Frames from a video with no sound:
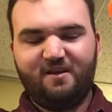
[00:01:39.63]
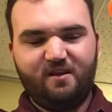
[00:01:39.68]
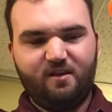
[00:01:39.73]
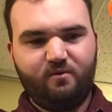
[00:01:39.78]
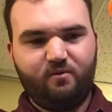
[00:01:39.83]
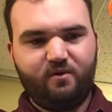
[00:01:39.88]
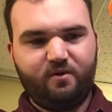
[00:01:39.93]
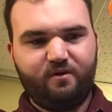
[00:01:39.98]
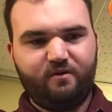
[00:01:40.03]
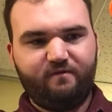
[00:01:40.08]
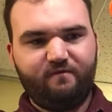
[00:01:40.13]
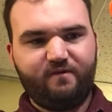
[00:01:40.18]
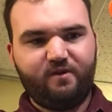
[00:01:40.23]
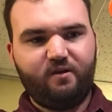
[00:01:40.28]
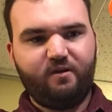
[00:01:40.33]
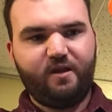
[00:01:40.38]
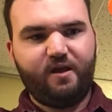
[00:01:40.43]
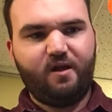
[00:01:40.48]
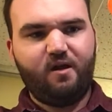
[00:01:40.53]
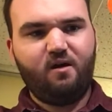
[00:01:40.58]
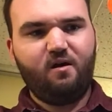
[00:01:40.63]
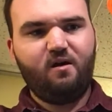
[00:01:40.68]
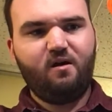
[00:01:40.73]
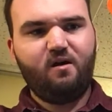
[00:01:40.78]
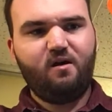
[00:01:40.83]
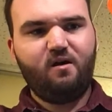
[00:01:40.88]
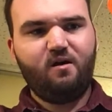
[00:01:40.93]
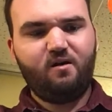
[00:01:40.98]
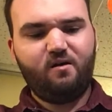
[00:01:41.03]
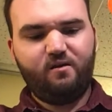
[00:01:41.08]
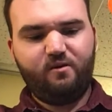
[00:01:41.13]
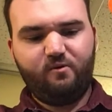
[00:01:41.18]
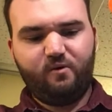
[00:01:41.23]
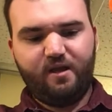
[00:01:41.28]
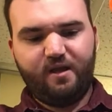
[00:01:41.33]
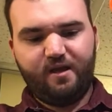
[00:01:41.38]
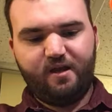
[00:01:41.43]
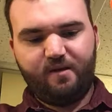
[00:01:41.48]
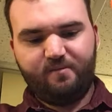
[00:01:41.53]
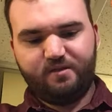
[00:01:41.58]
And we're going to fill that all the
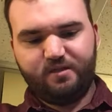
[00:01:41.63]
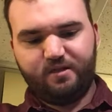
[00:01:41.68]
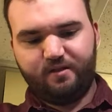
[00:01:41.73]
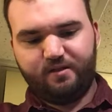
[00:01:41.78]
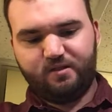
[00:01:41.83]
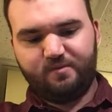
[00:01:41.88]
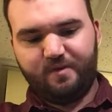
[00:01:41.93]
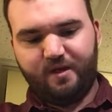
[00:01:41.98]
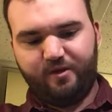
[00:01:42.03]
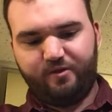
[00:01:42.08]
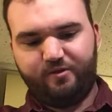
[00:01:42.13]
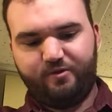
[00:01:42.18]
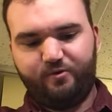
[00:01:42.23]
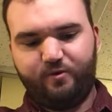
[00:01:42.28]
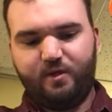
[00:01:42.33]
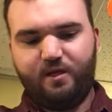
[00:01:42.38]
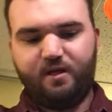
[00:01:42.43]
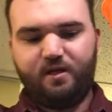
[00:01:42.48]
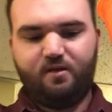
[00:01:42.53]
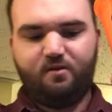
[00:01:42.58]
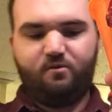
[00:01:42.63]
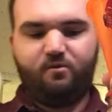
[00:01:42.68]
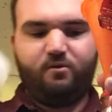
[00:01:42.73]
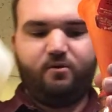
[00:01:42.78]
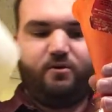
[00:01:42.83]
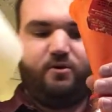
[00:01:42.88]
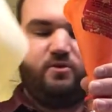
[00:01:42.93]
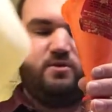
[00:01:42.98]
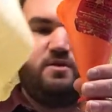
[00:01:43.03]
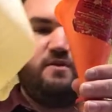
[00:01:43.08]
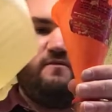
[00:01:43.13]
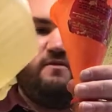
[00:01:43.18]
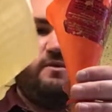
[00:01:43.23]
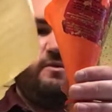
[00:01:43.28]
way up till it's about 3/4 of